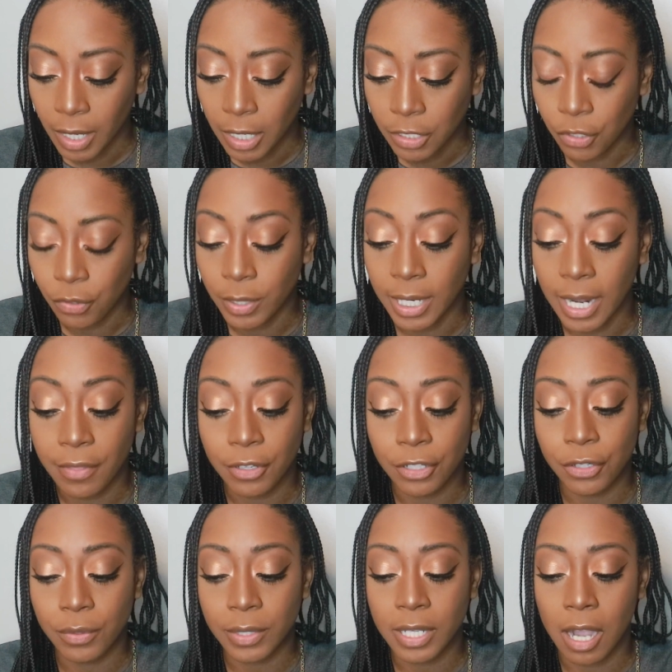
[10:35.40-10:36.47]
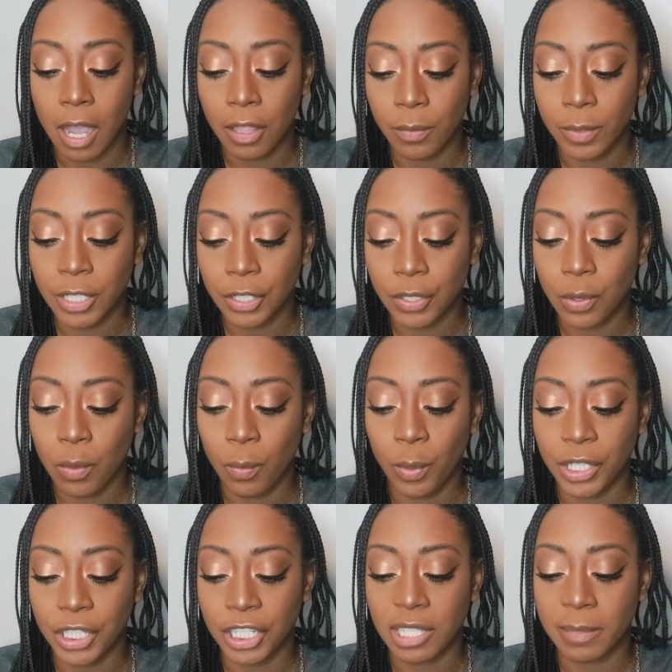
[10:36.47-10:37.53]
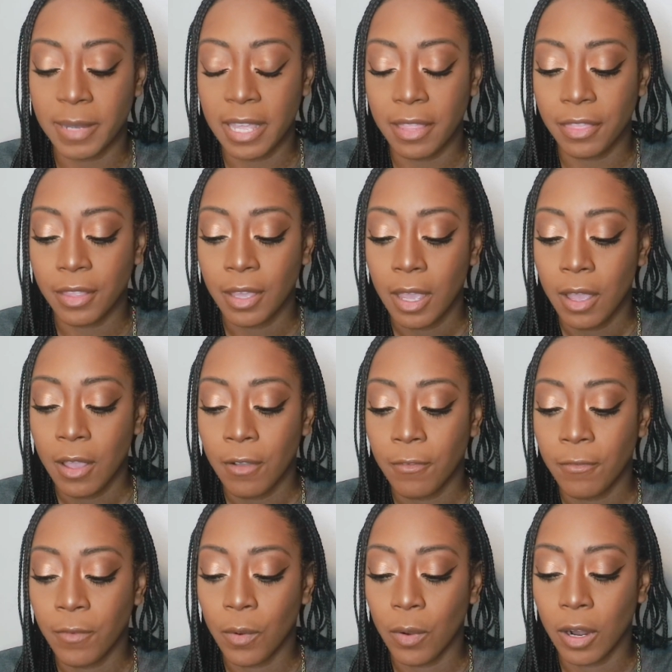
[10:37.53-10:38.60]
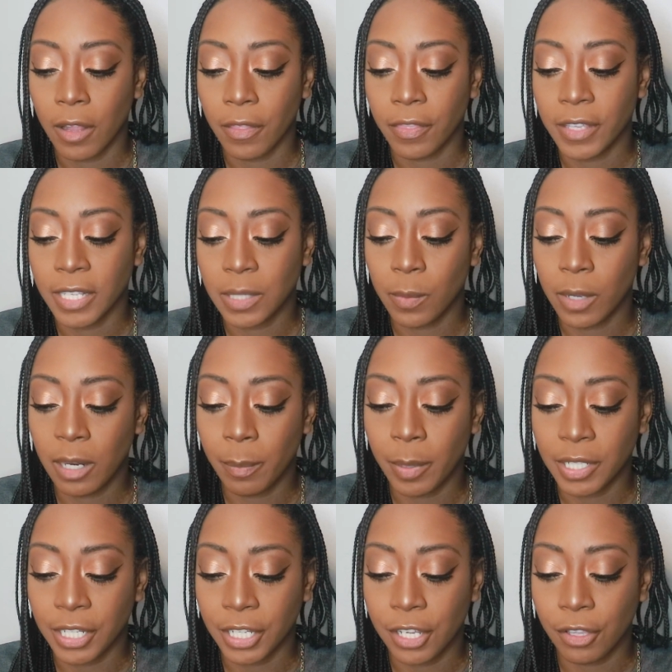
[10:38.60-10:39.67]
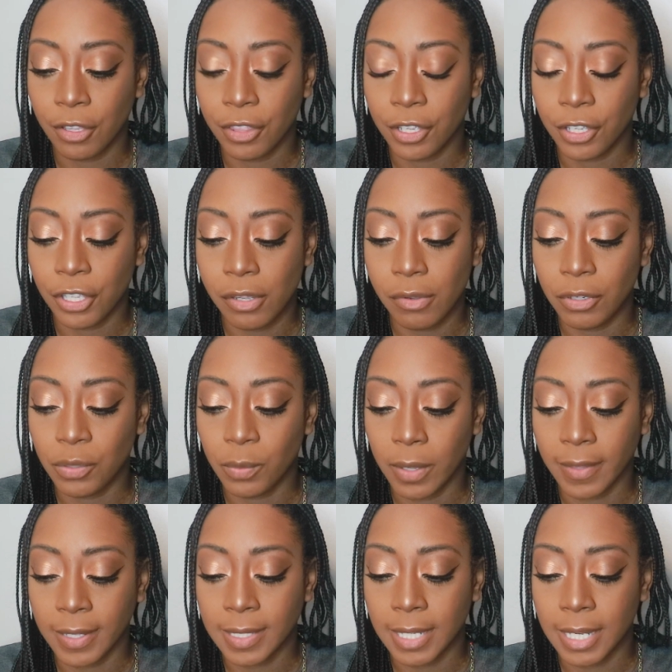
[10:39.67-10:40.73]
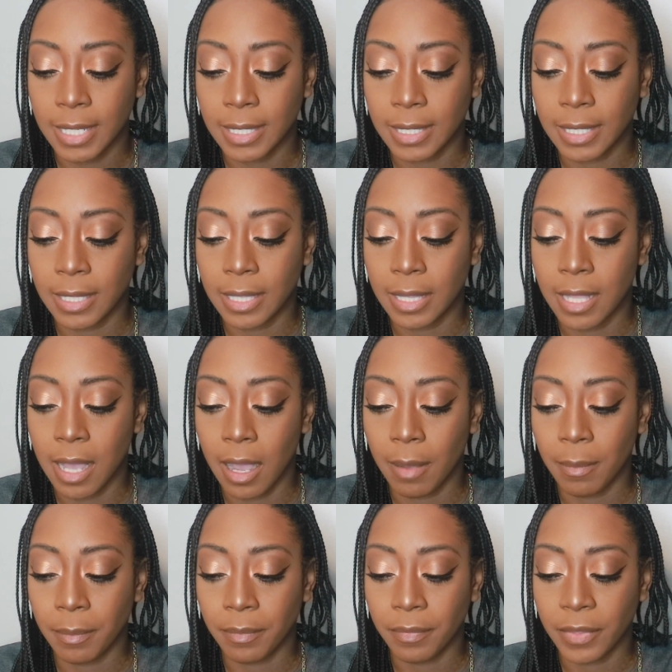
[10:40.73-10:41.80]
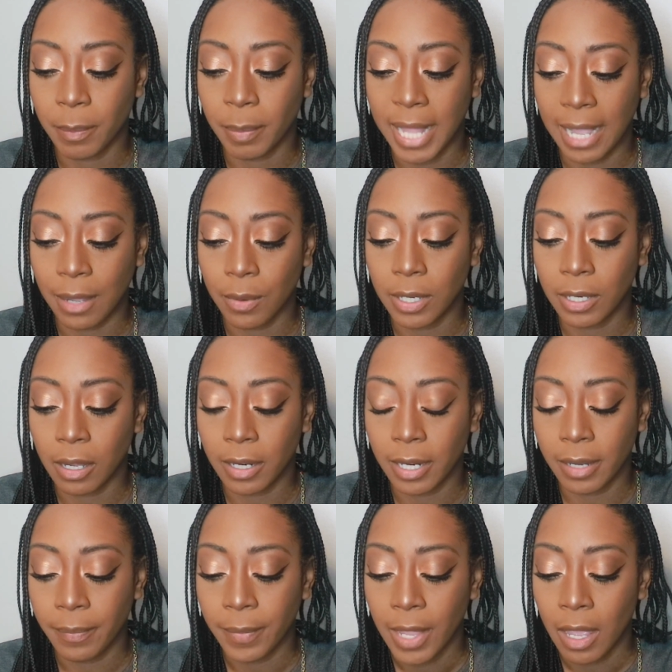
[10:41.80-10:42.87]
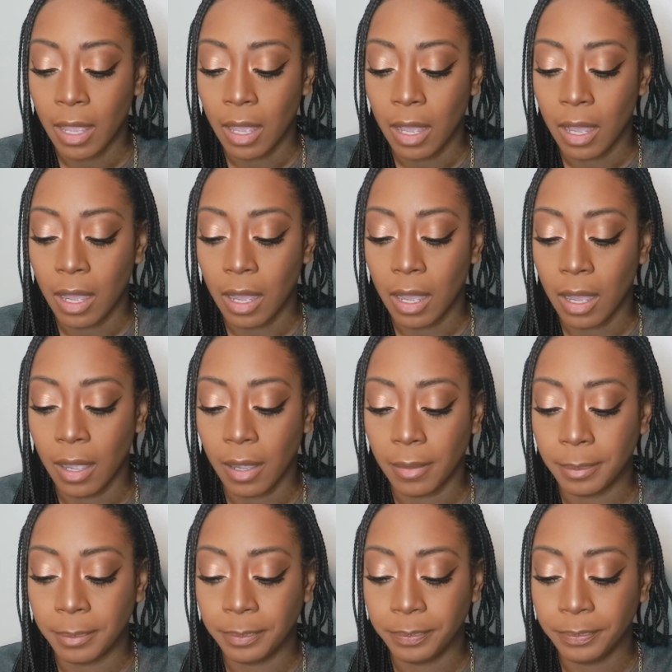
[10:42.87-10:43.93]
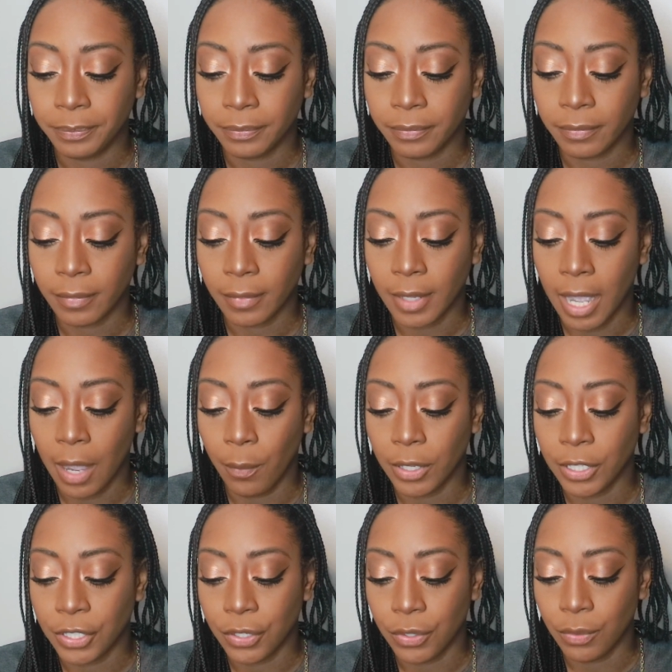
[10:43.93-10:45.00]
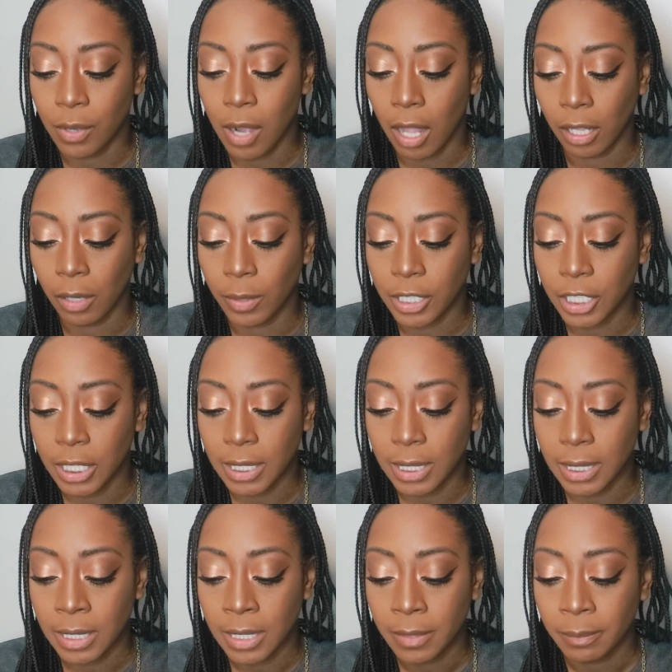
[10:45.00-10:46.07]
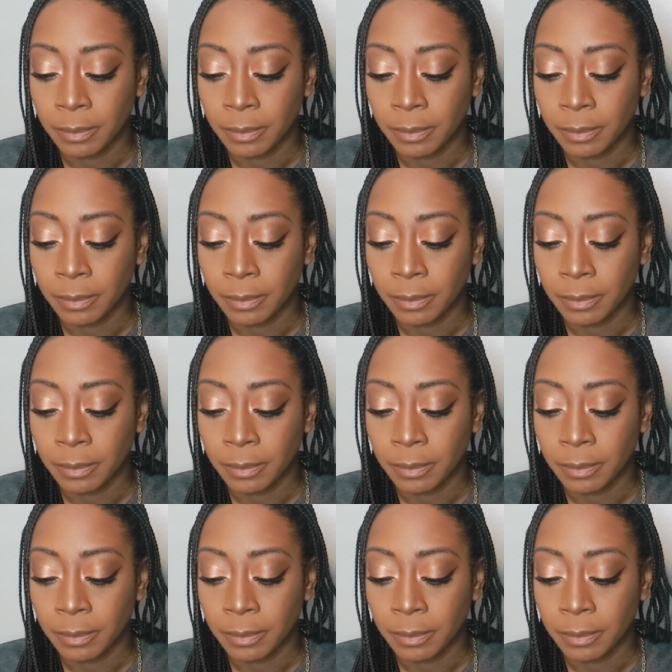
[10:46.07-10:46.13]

so you can either use Color Widgets or Widgetsmith. For this one in particular, the huge one that says the black one on it, I went to Color Widgets.